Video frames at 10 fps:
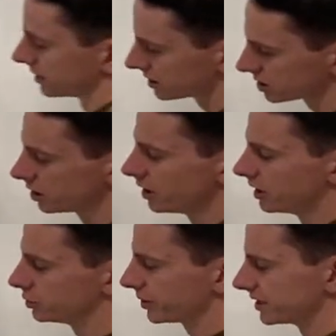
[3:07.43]
this
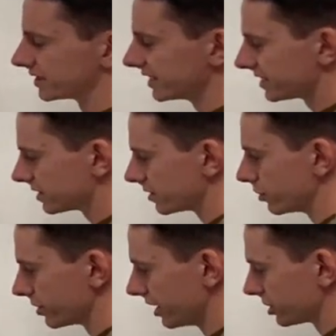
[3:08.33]
is because this is
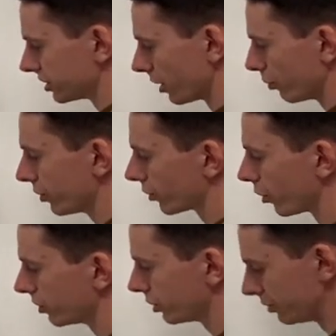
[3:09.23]
the notation that we are
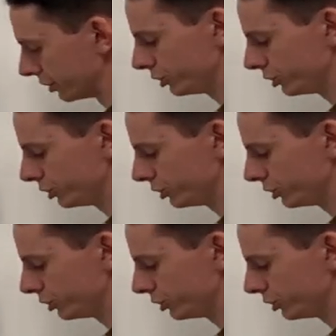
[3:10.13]
going to be